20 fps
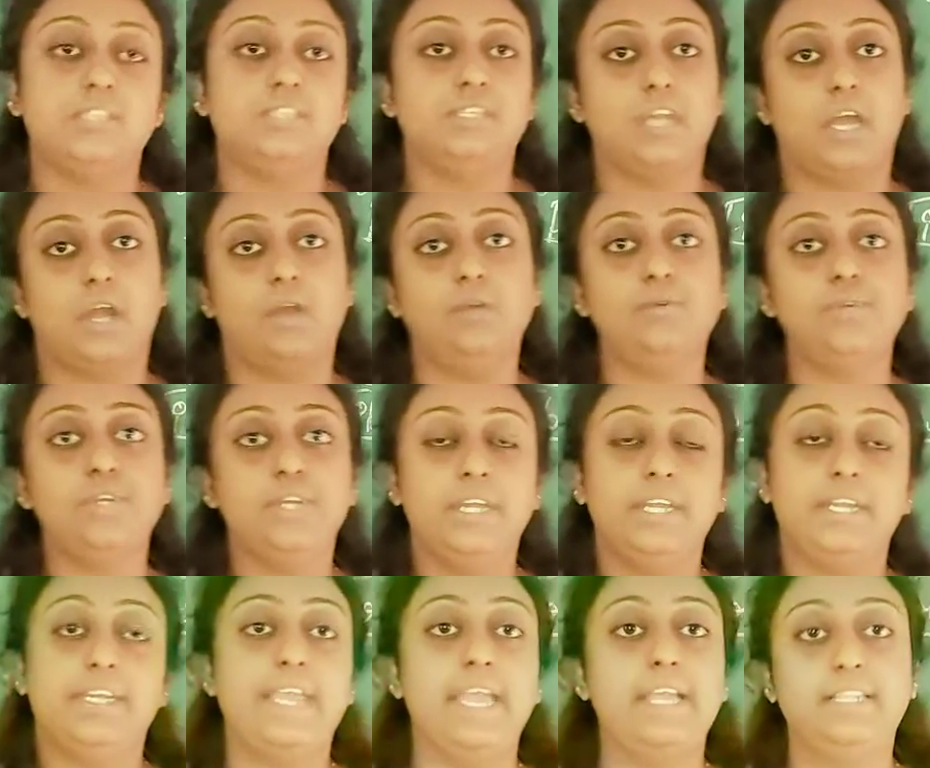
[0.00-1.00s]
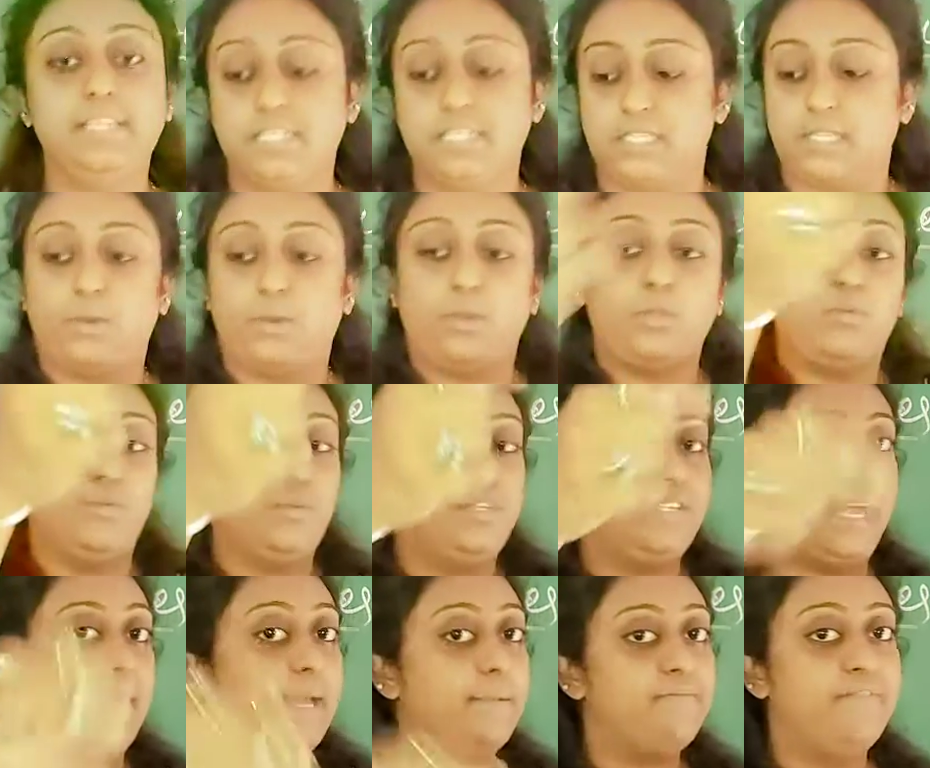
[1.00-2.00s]
So now take this cloth
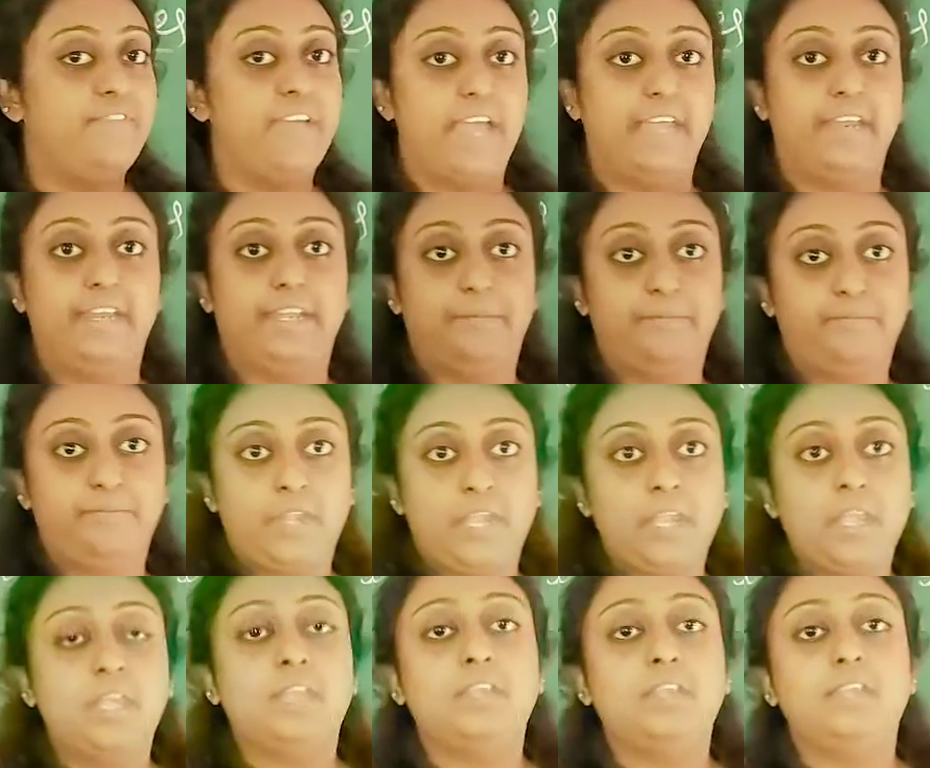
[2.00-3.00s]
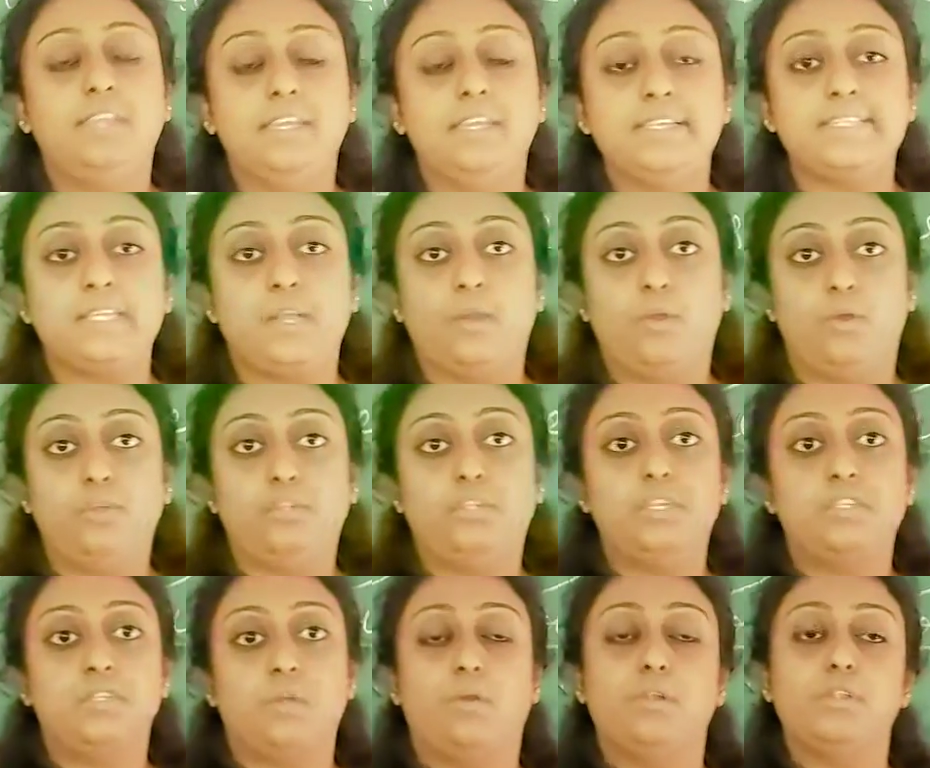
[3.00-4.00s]
which I am wearing. This cloth
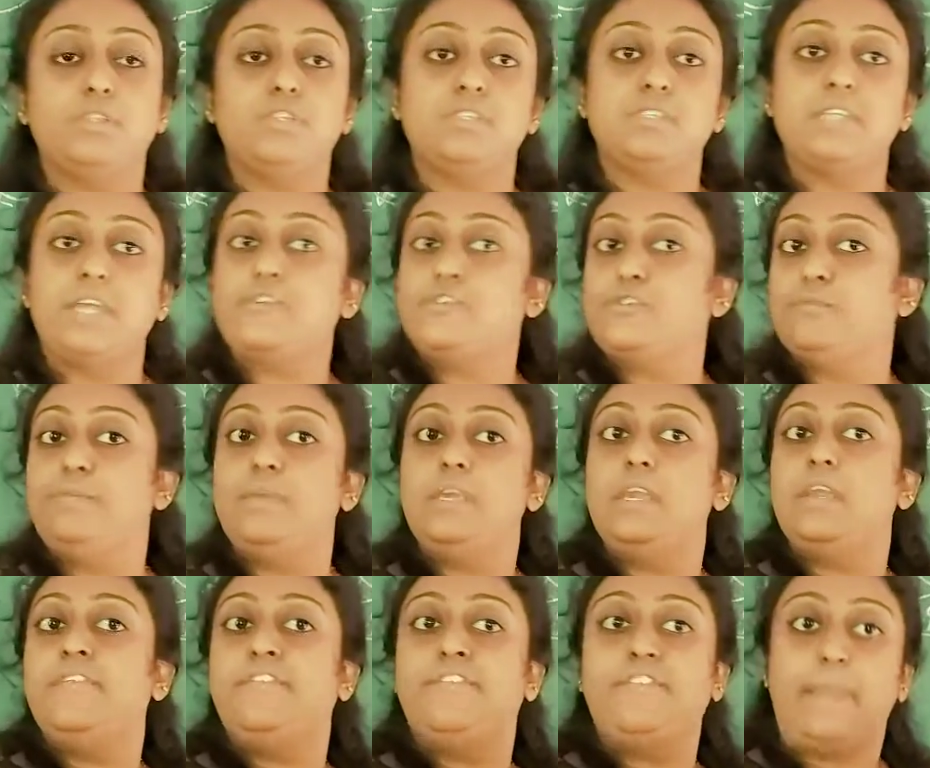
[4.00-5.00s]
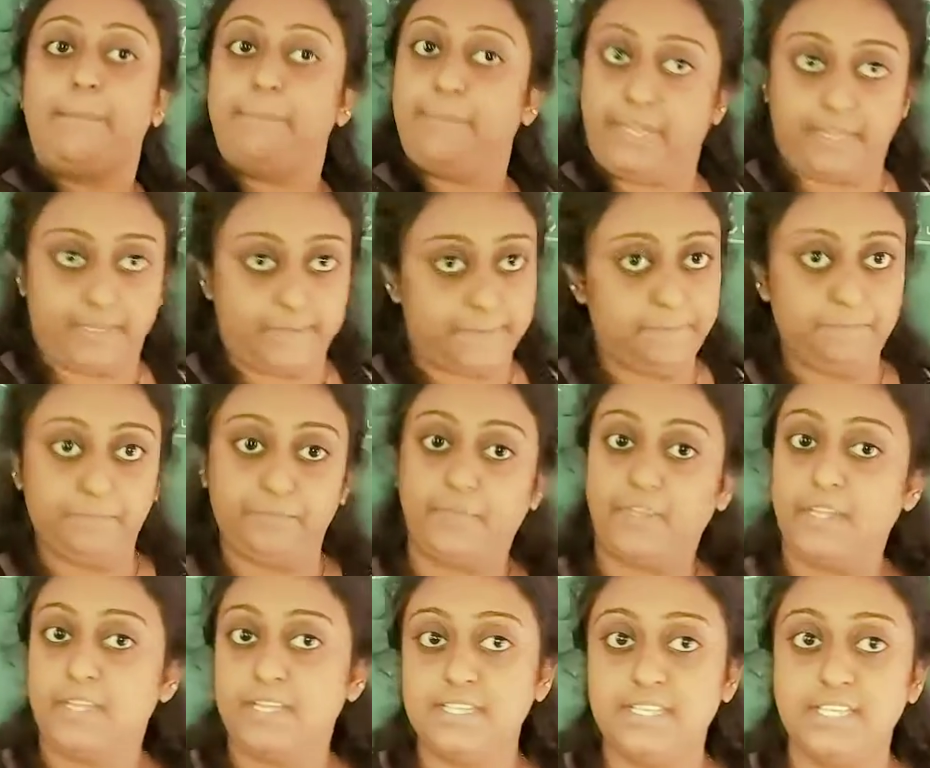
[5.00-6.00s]
is also said to be a fabric,
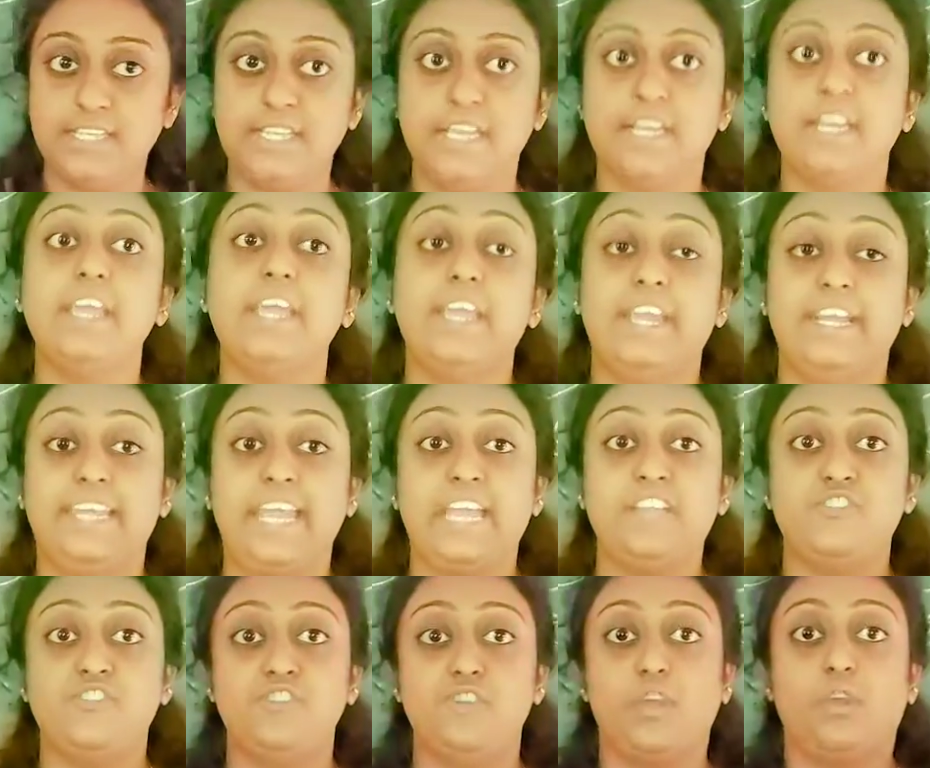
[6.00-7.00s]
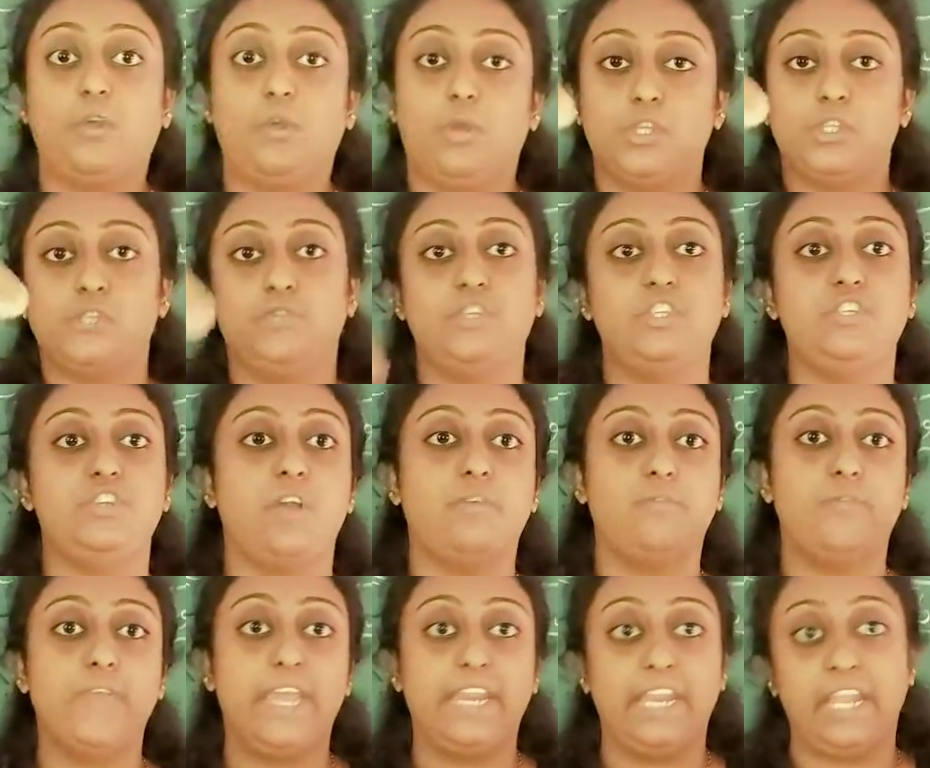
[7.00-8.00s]
isn't it? Touch your clothes which you
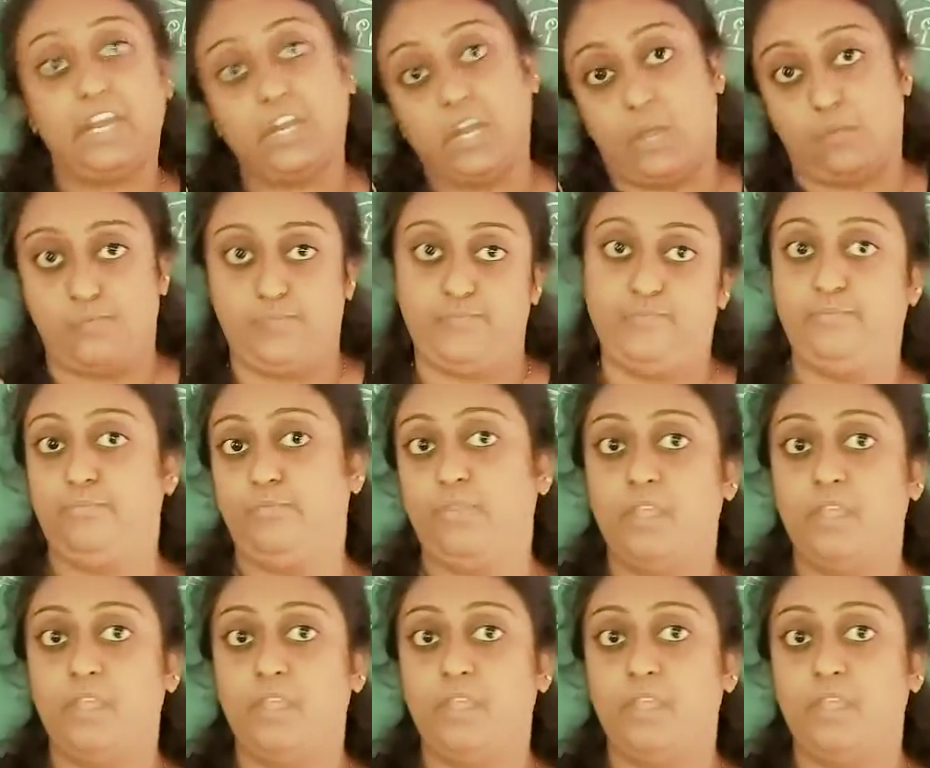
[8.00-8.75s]
are wearing now.